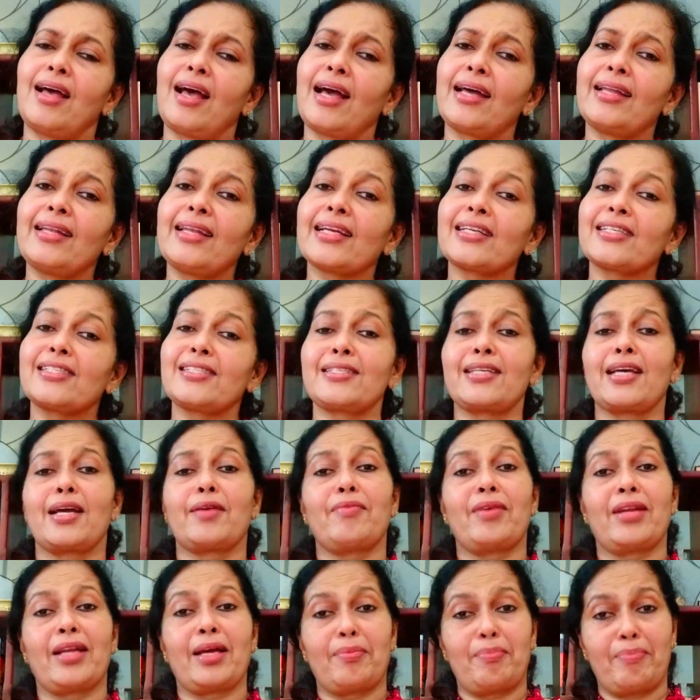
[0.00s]
and next
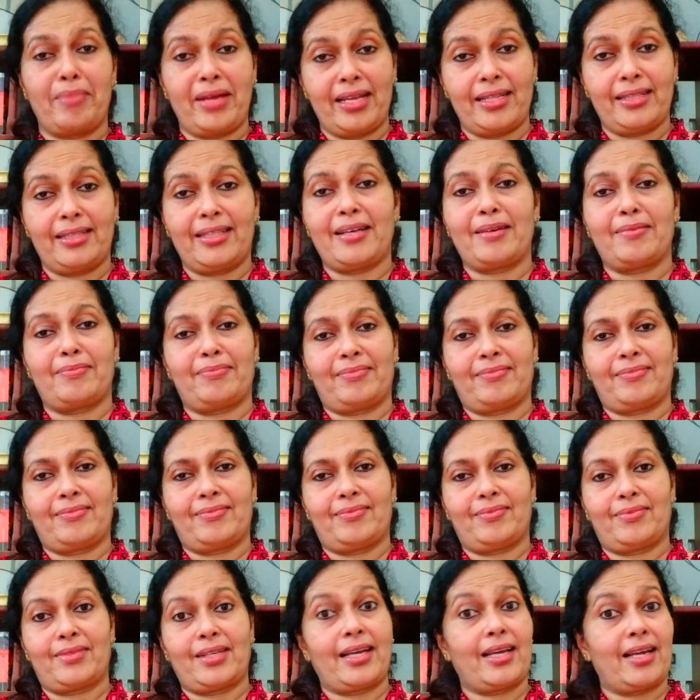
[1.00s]
time when I meet them,
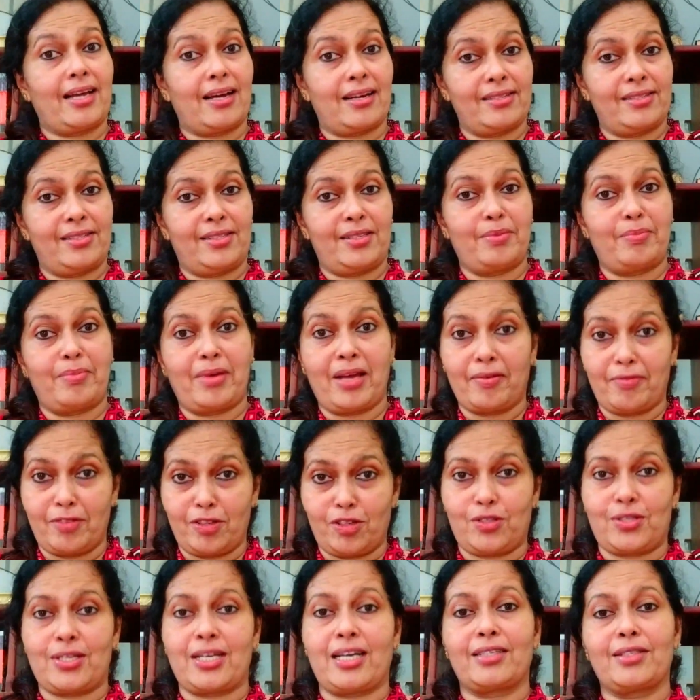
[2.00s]
I ask them, Have you
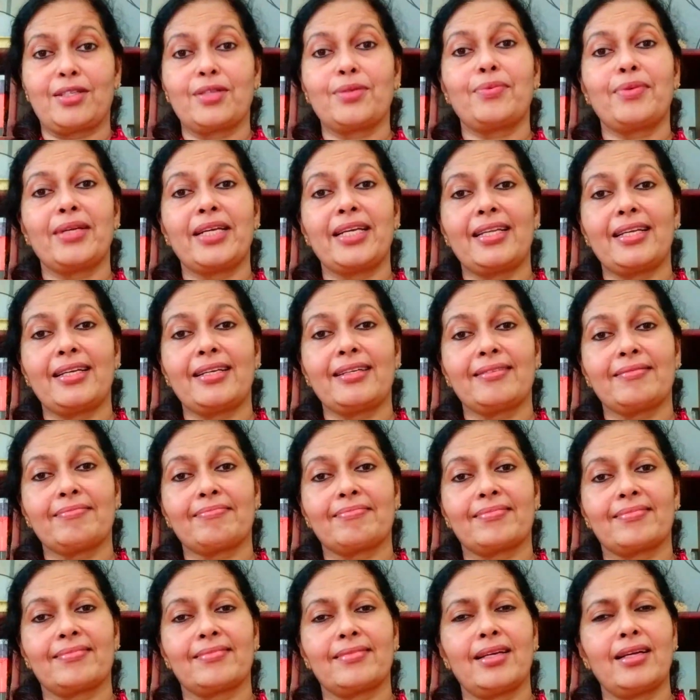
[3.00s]
started reading?
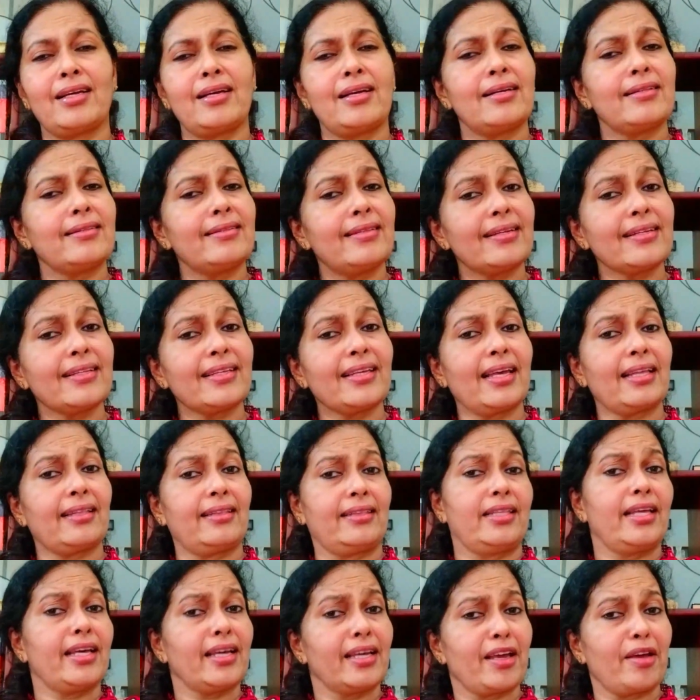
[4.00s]
Then
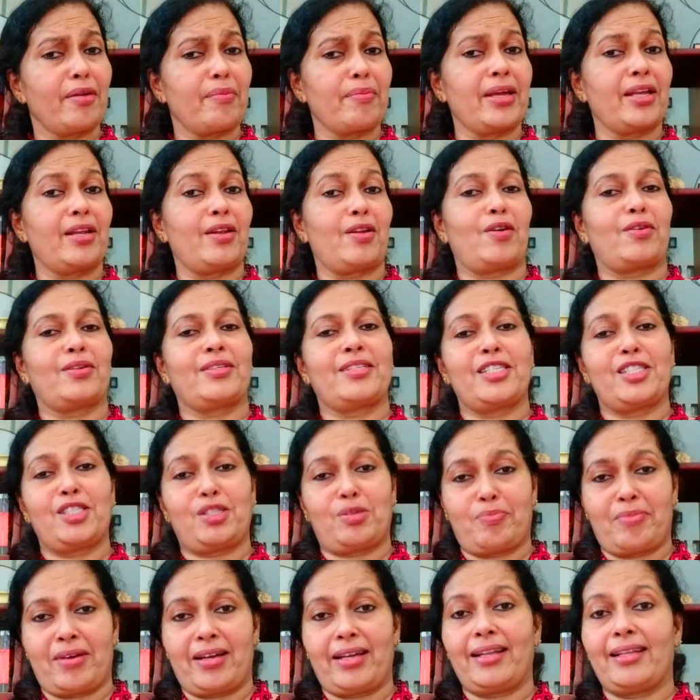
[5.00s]
they give me a naughty
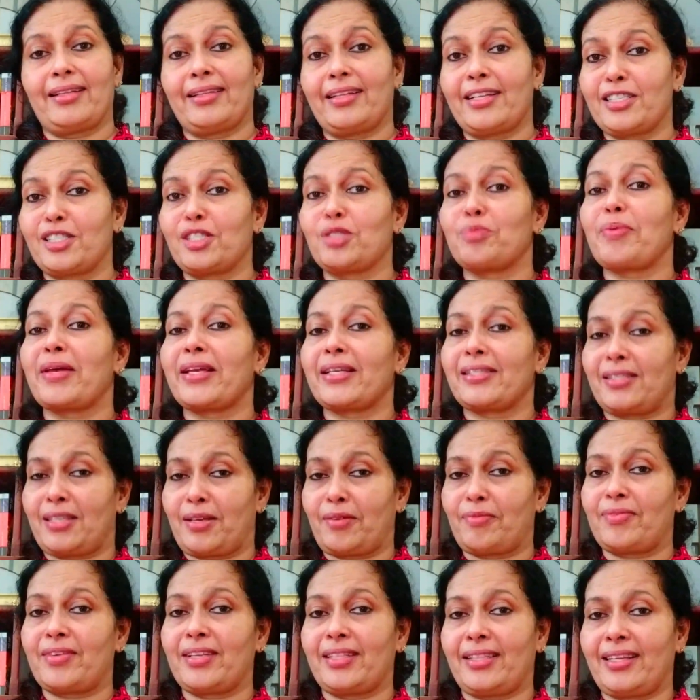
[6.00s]
smile that speaks
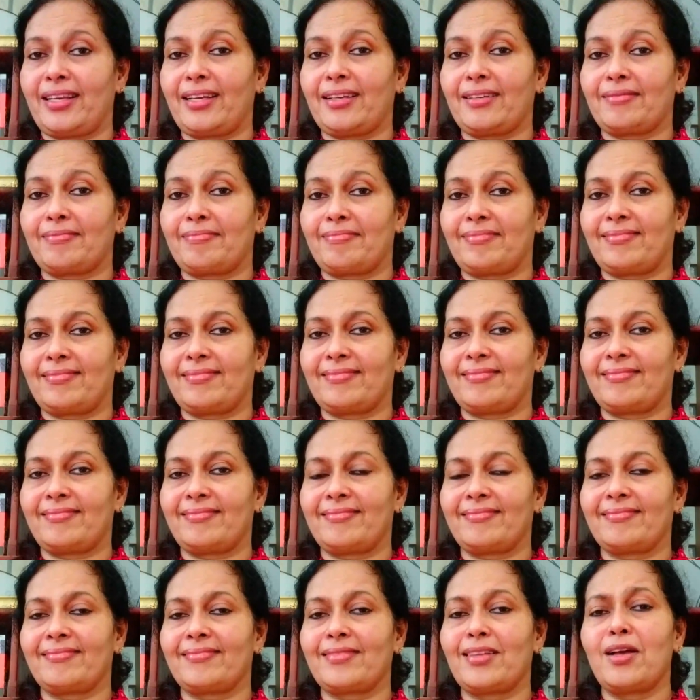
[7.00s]
everything.
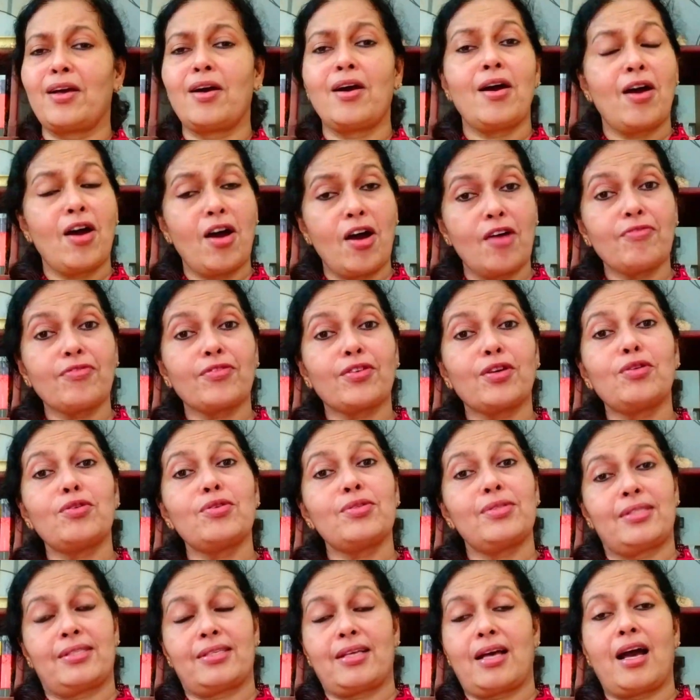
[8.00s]
Of
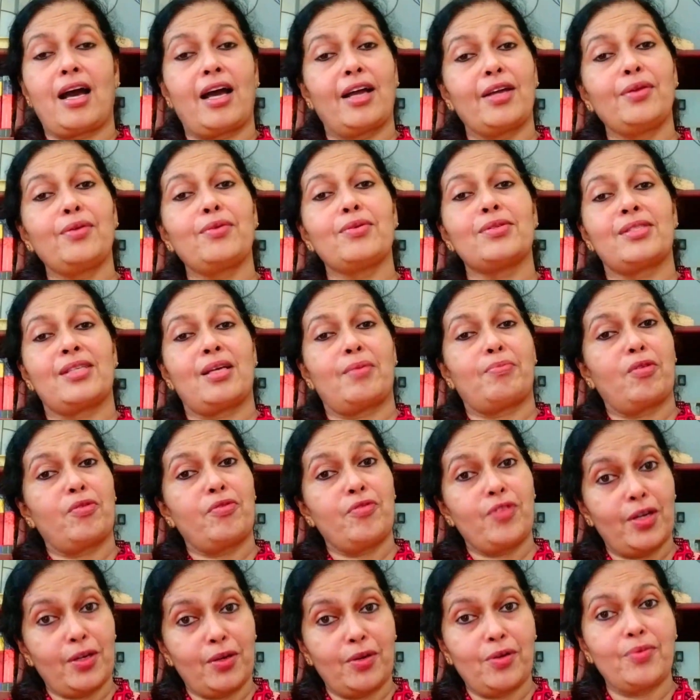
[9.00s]
course, I know some
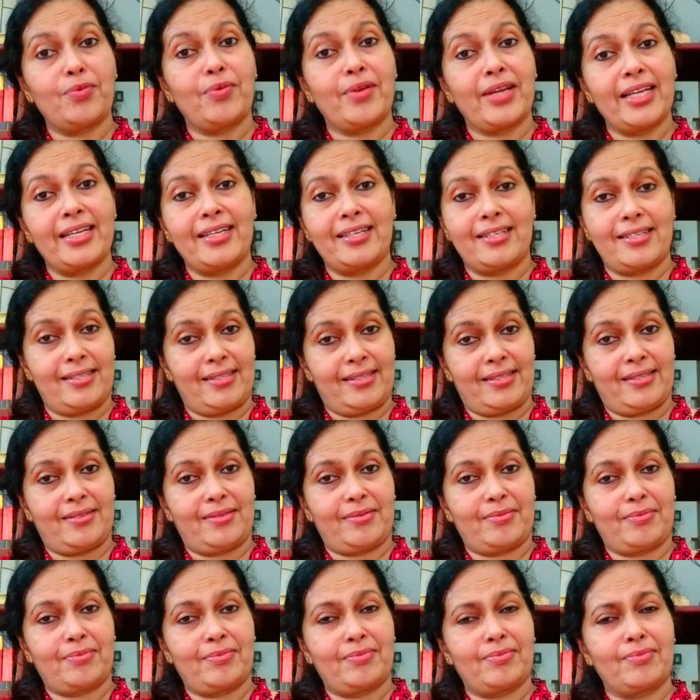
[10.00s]
of you are good
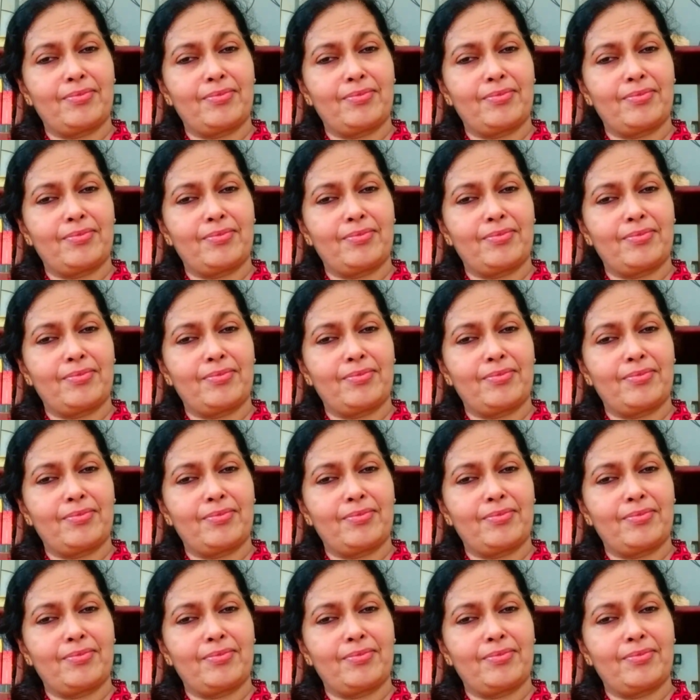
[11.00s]
readers,